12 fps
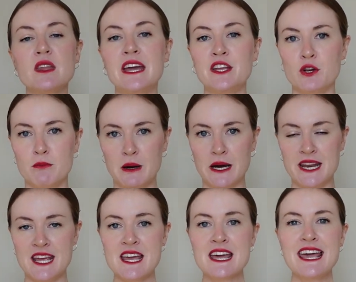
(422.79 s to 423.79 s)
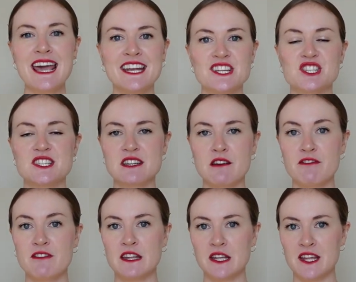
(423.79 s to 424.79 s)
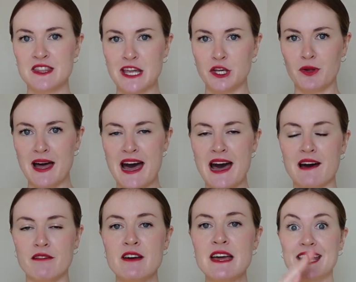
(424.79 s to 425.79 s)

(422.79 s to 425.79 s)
in your body and it's just a feeling that you'll have.